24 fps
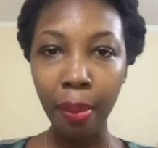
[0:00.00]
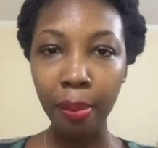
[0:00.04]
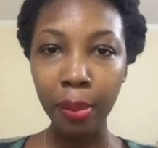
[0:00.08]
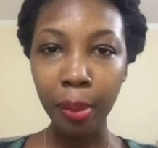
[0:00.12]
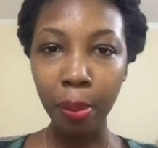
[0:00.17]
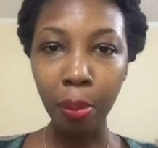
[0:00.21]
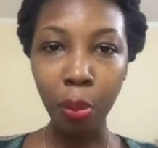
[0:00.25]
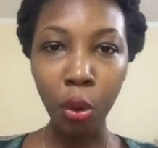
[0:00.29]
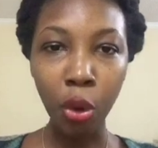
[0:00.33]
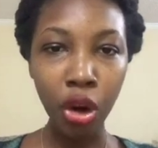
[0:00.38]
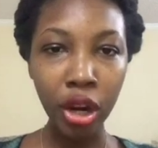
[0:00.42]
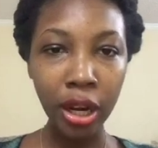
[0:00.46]

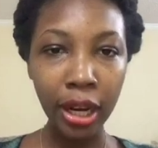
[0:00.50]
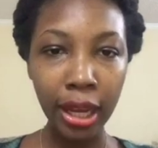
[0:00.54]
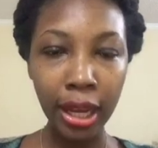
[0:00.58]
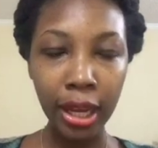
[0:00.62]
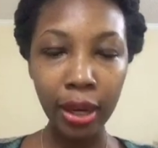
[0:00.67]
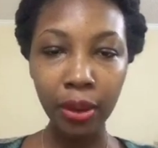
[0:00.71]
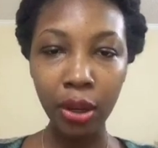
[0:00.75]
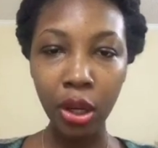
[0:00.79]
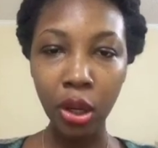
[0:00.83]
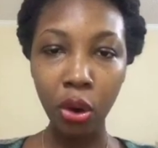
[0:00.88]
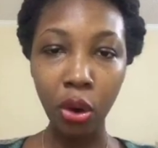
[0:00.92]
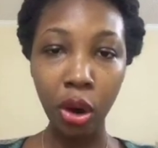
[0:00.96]

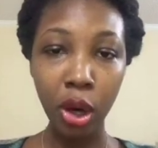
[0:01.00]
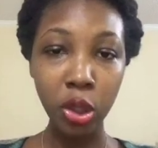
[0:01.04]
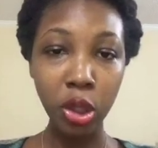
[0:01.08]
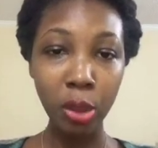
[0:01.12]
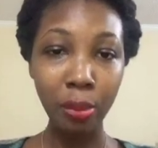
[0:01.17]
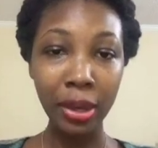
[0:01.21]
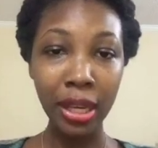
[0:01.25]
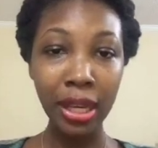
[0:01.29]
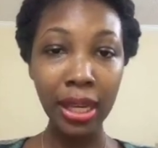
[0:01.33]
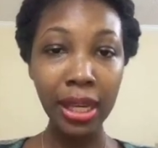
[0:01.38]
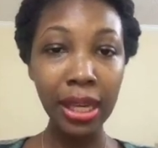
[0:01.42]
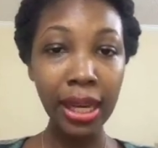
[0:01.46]
mourning, or to
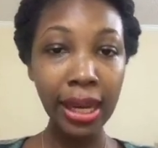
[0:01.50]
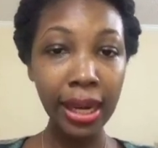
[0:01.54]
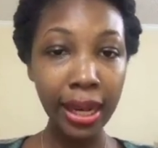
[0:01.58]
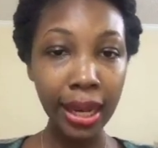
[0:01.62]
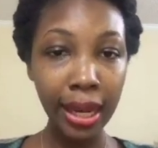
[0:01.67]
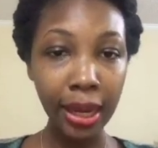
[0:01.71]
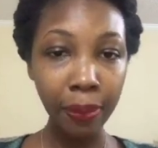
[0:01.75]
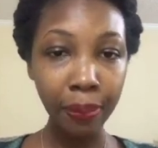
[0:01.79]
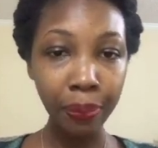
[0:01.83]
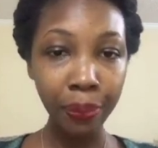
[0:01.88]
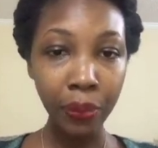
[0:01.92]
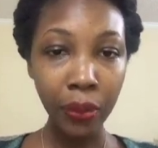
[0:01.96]
be
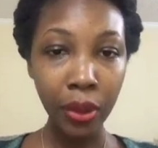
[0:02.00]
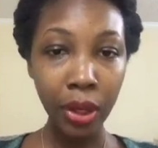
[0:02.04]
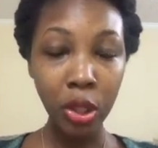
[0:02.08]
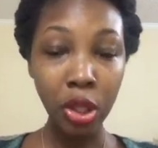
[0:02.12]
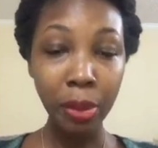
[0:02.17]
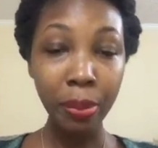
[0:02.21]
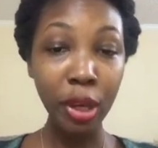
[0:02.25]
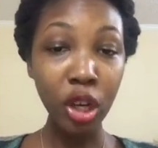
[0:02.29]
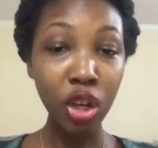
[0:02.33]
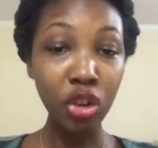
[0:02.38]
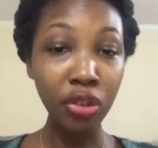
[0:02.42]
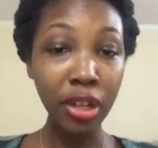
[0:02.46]
healing, to
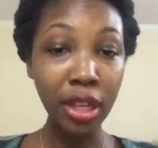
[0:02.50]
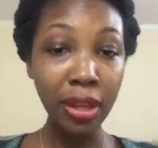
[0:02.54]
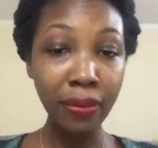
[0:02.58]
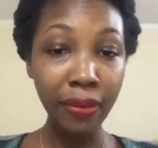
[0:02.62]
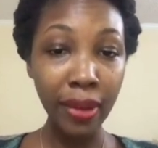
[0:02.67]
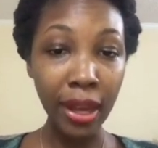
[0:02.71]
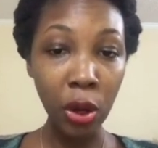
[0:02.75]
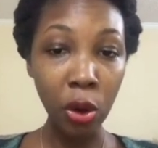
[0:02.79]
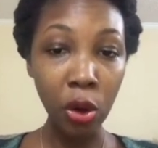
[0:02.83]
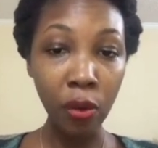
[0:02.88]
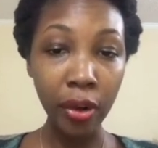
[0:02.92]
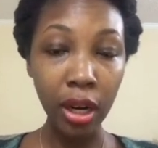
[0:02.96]
be
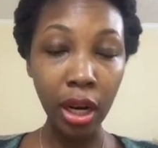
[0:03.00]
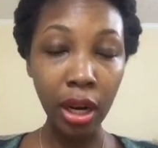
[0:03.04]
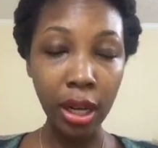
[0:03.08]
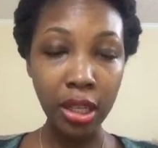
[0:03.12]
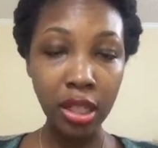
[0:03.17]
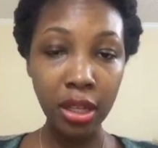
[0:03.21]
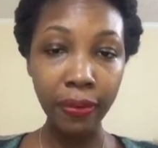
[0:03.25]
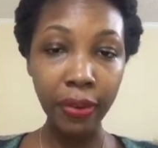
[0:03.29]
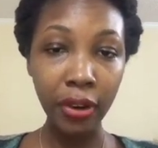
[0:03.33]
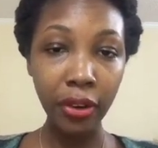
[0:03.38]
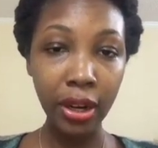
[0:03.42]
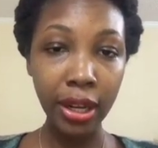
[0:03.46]
grieving over the loss
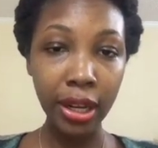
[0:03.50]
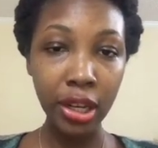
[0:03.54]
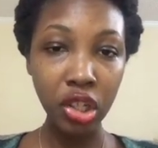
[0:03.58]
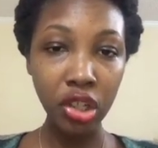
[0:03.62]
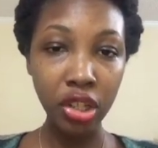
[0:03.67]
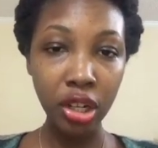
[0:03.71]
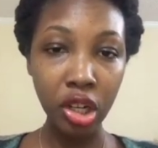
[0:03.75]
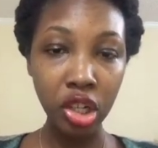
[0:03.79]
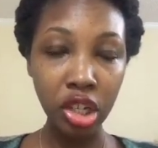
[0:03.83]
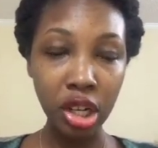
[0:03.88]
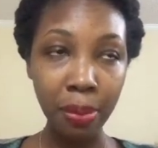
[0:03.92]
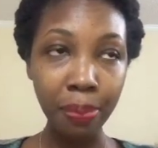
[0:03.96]
of a
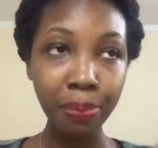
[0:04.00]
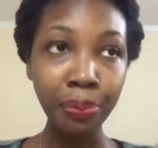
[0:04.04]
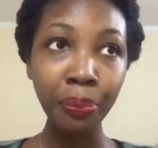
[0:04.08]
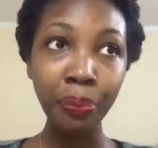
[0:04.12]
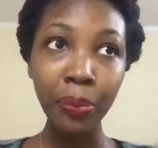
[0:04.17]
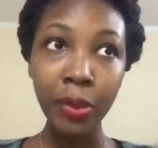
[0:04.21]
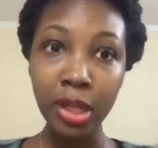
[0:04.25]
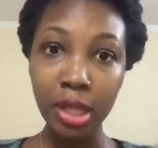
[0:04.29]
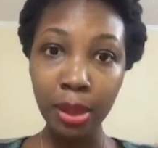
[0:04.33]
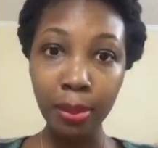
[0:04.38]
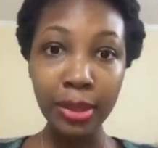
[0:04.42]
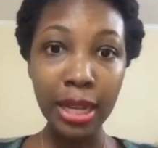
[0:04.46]
relationship?
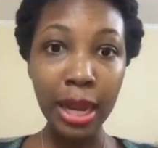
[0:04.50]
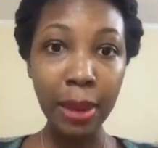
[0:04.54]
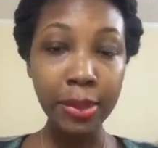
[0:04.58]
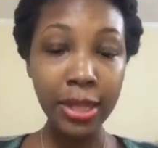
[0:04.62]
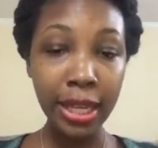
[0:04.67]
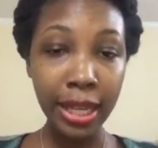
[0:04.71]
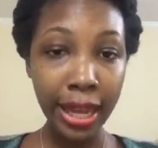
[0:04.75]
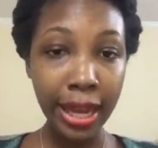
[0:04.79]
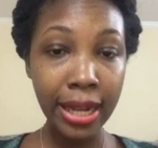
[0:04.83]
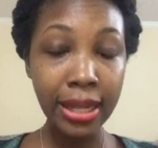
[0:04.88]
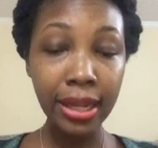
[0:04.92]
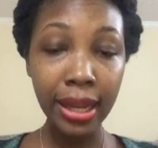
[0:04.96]
Sometimes it
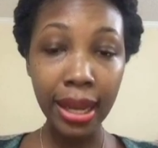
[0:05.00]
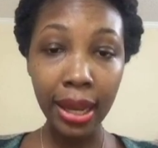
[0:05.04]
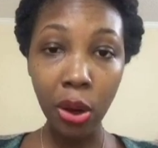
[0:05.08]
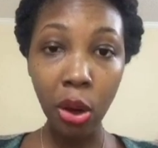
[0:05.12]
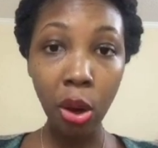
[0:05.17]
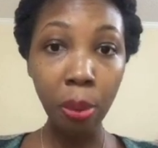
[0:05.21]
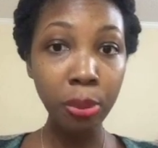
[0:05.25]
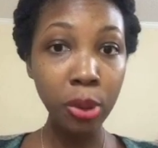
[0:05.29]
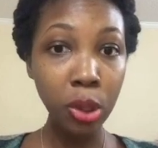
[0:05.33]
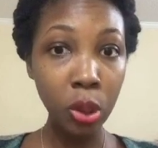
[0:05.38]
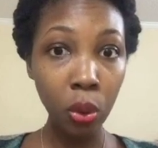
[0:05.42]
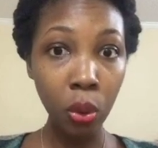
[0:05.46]
can take
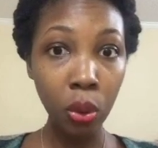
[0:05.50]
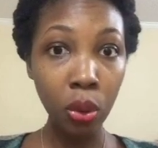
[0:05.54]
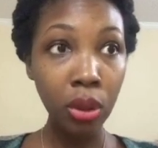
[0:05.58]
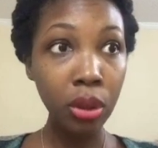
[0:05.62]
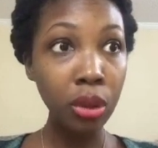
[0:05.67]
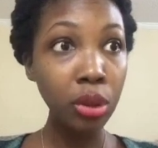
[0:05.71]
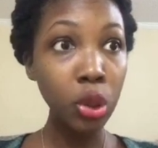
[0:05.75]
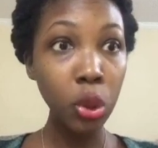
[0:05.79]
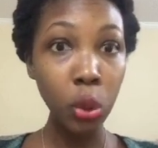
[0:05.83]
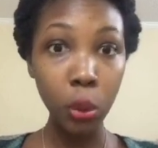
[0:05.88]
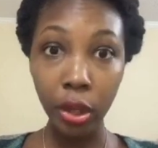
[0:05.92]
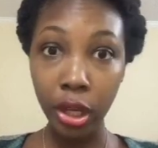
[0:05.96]
up to
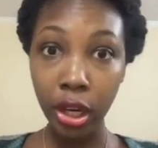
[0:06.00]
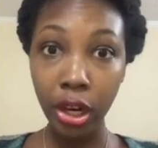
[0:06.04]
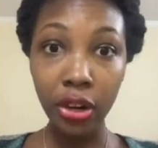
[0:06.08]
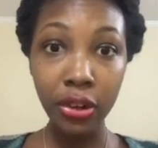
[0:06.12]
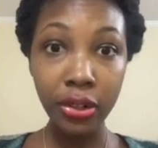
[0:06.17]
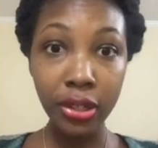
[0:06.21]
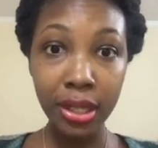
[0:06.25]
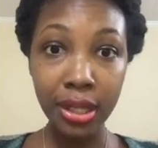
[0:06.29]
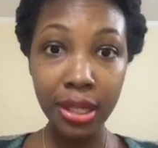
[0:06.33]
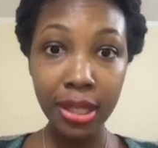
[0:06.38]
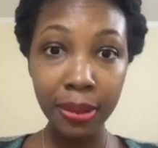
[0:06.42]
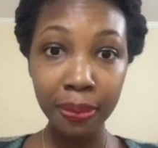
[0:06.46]
2
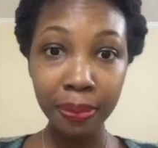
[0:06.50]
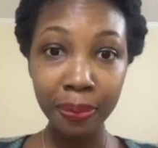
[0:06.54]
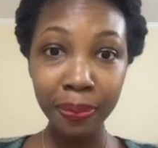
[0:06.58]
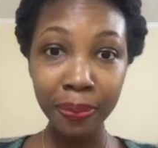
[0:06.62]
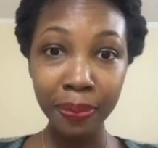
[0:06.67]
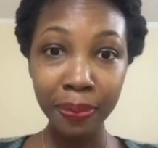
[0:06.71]
years.